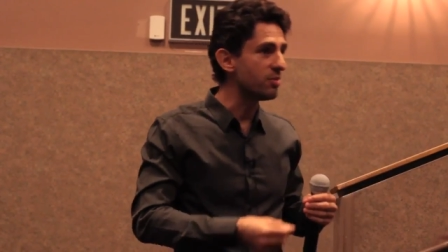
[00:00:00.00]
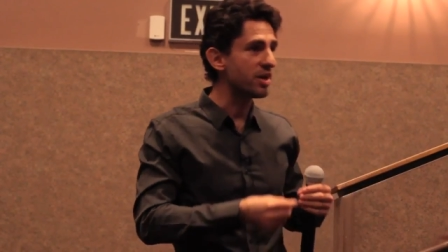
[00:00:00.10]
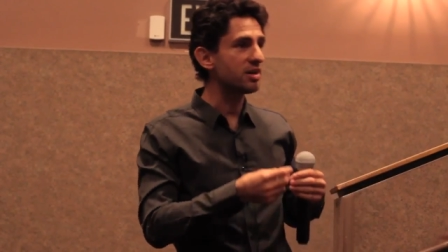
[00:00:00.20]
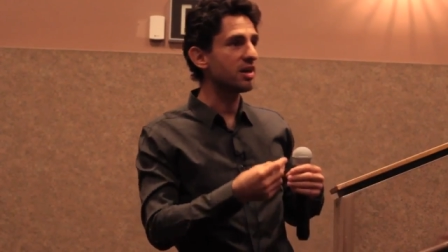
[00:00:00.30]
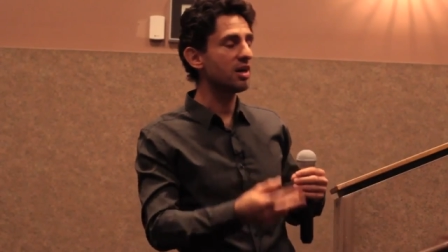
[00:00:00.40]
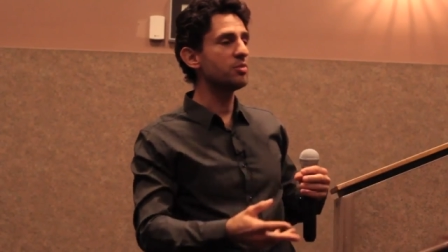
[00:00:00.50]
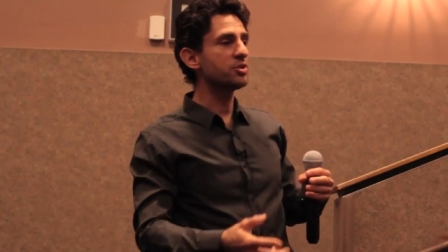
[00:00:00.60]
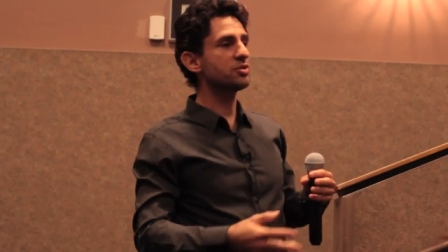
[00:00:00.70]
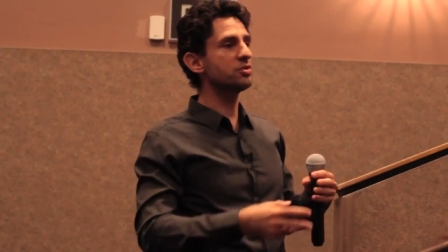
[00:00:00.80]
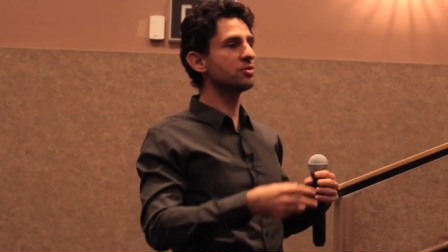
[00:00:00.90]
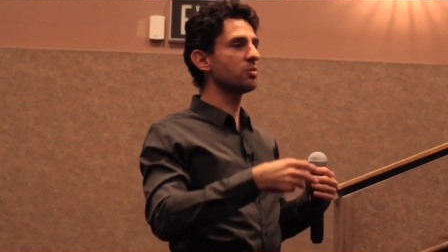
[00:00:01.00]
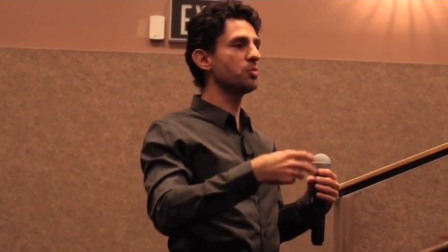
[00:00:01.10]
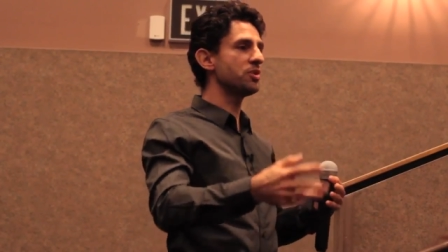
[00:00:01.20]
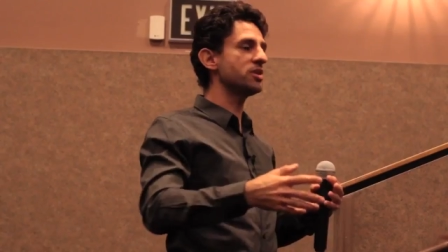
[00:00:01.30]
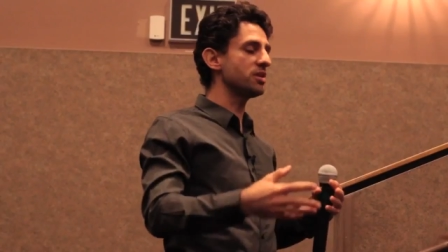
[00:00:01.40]
no matter how much your
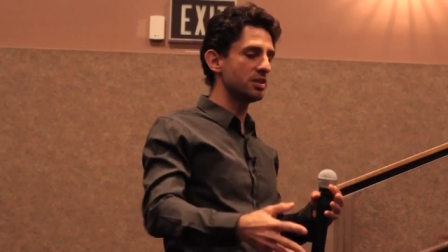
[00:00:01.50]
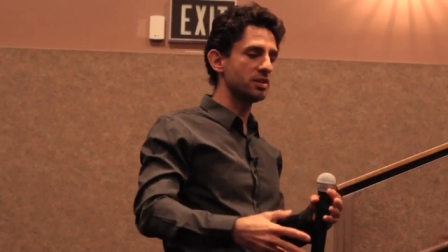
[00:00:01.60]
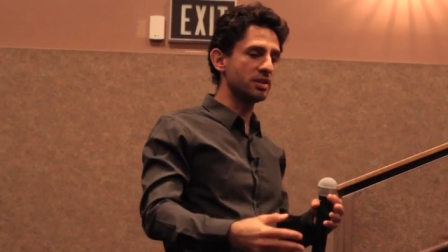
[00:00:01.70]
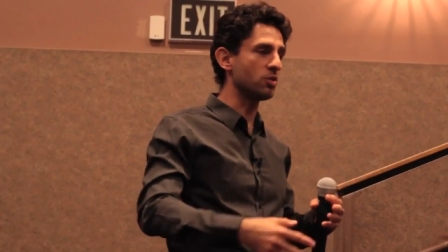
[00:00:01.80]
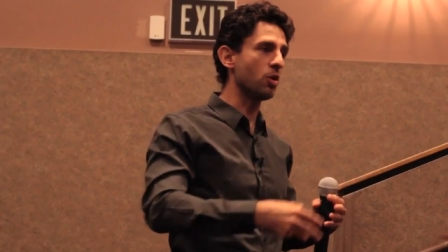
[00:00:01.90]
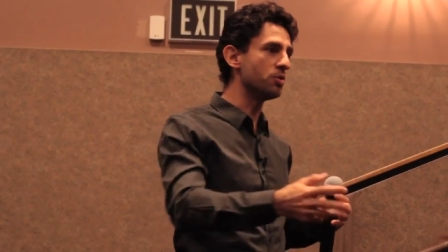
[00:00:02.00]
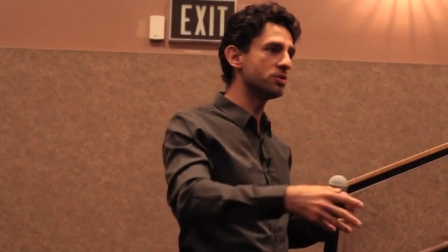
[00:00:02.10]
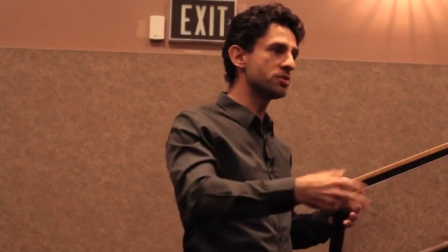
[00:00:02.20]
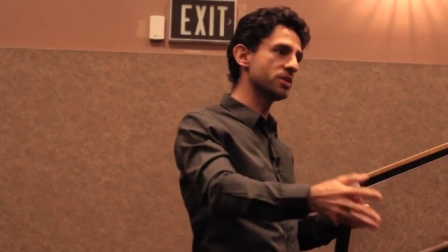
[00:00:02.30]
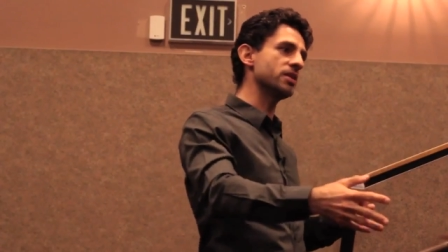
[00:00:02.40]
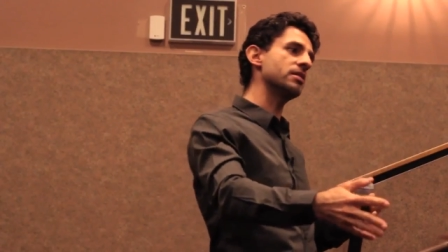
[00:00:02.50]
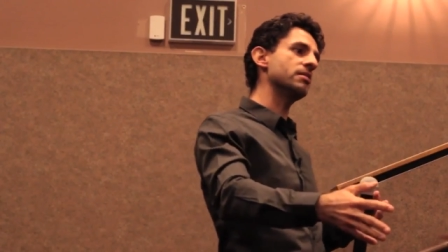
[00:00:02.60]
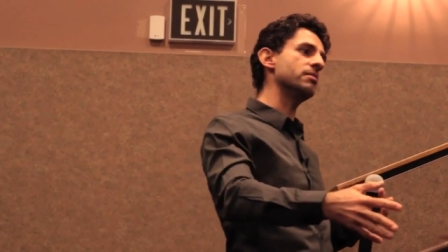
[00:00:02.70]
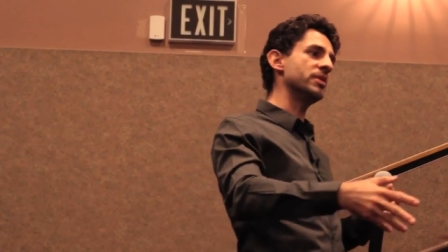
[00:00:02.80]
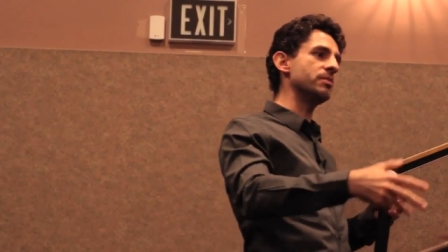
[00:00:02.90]
computer decodes
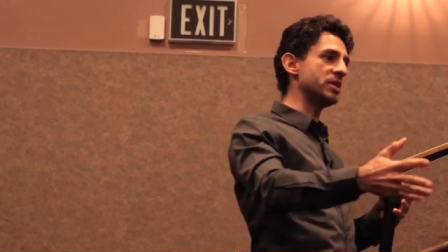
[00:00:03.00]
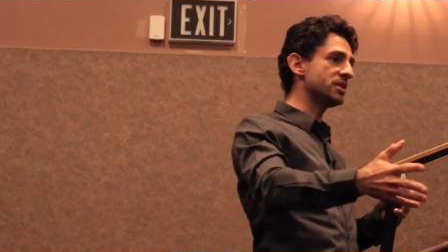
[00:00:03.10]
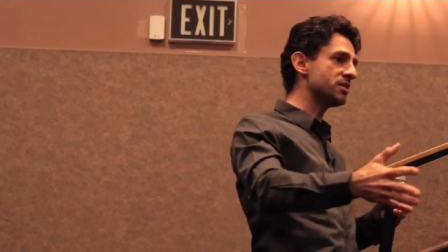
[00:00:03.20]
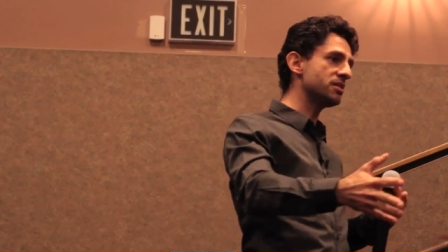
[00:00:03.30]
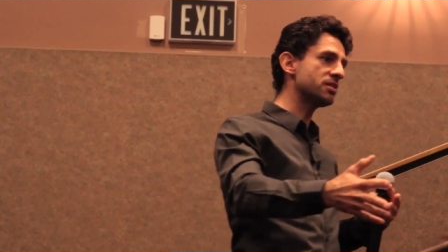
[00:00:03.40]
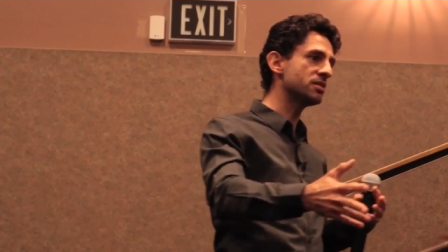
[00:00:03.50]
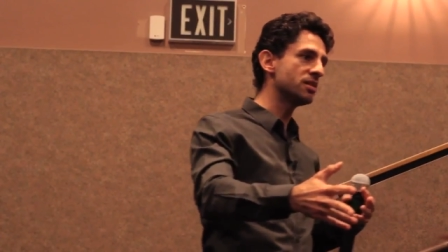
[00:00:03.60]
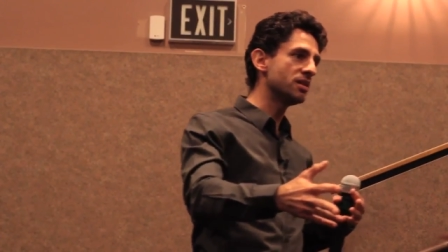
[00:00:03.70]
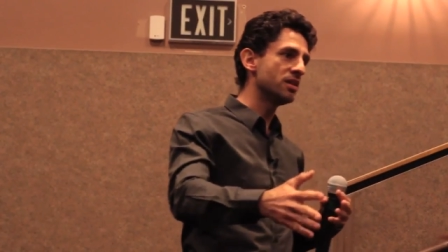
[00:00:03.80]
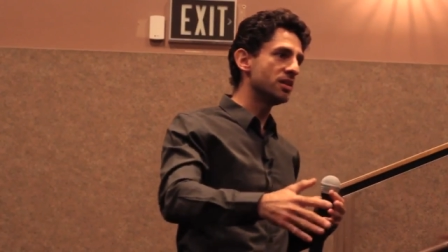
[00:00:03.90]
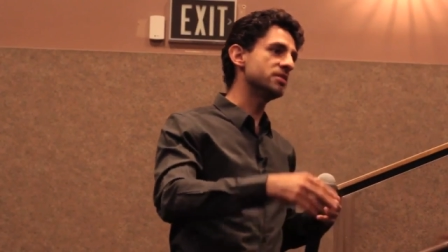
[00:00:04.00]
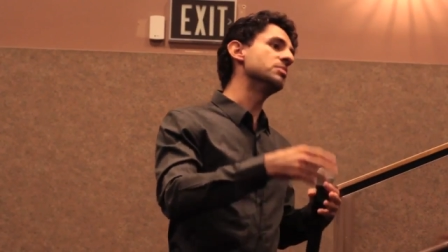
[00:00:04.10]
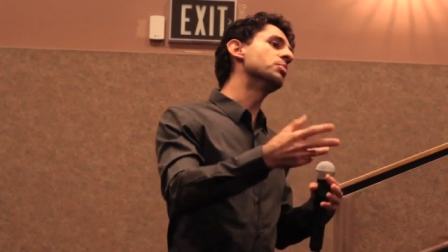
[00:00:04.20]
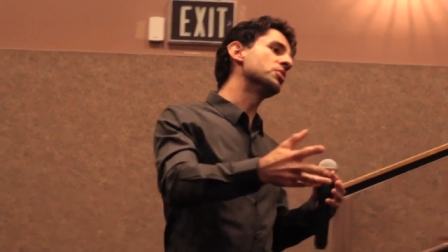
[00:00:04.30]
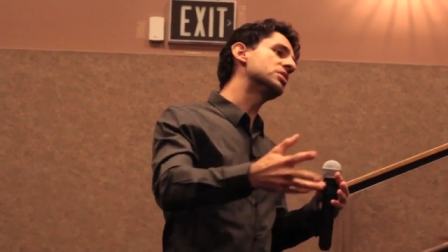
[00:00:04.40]
messages, it's
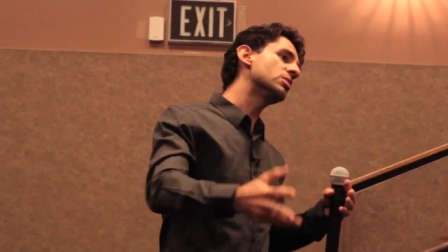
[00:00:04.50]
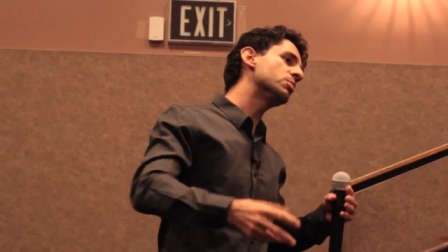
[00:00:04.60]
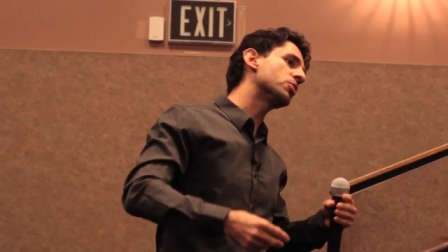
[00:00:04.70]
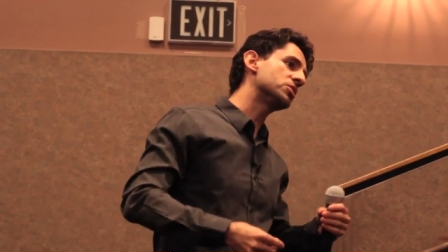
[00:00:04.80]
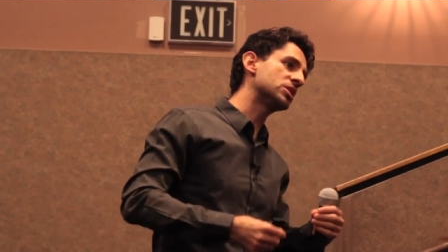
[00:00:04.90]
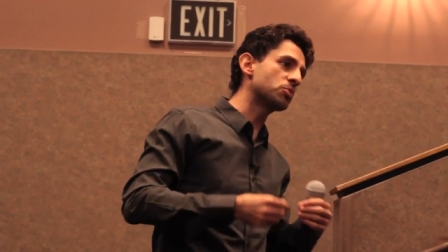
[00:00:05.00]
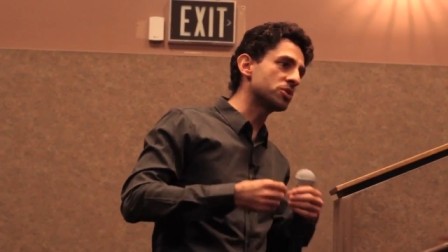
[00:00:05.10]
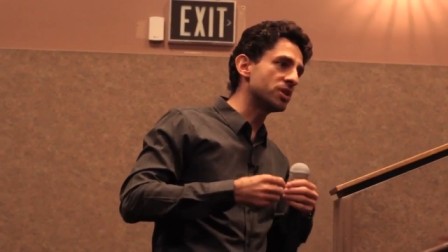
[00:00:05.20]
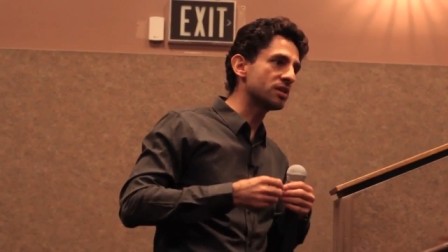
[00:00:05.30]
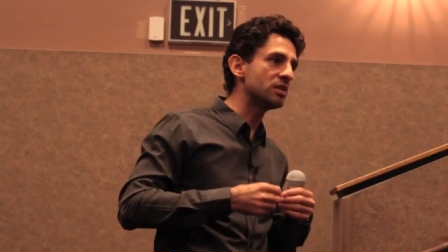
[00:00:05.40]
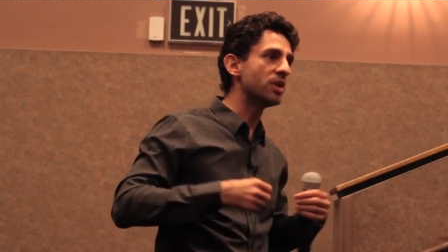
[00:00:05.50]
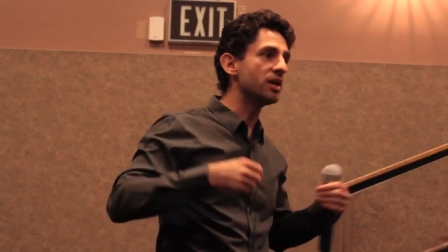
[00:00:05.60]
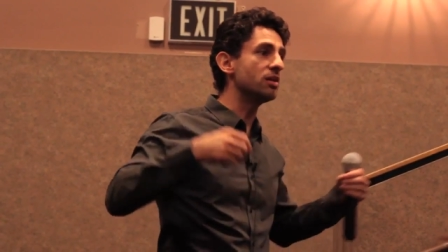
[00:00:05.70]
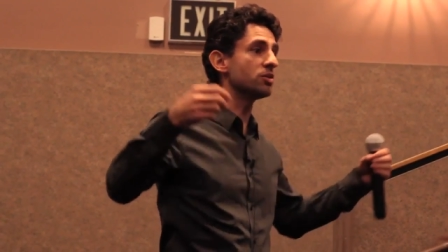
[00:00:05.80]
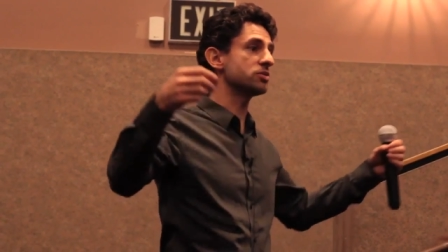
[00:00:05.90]
impossible because it's protected
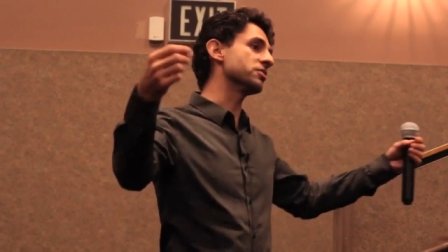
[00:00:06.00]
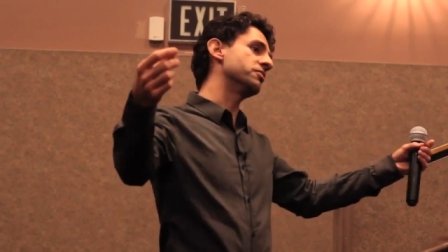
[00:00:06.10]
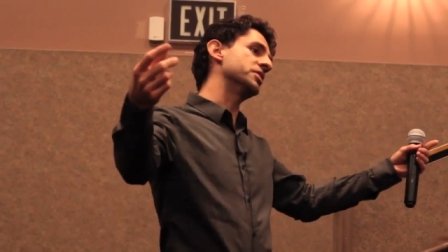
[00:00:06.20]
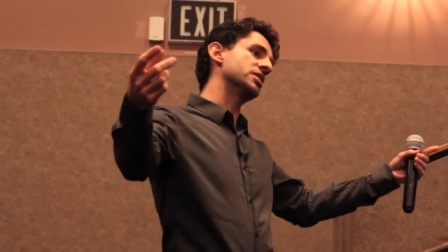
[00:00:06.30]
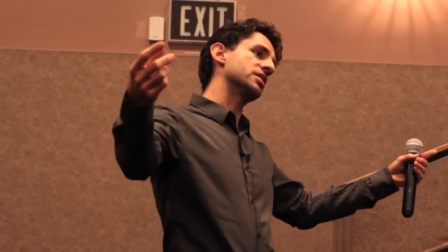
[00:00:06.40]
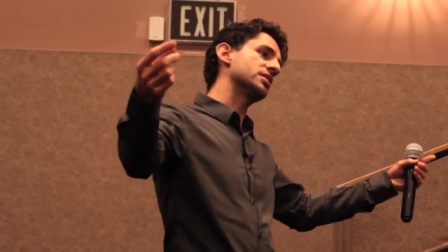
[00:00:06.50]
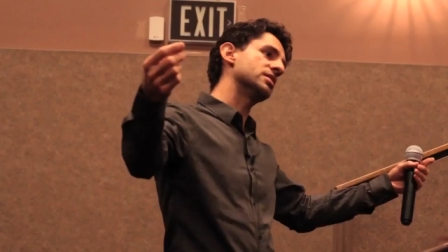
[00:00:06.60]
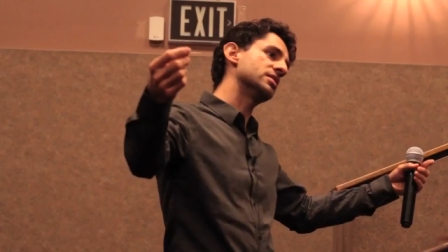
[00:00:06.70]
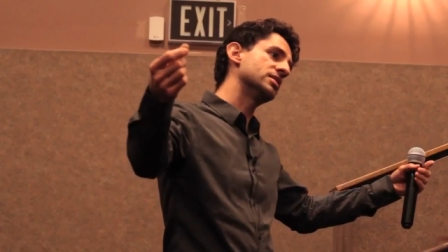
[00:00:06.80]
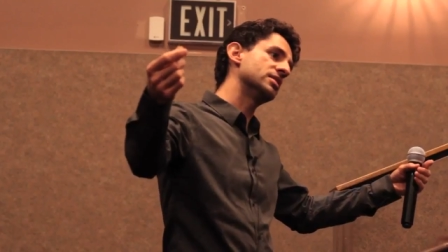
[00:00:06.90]
by laws of physics.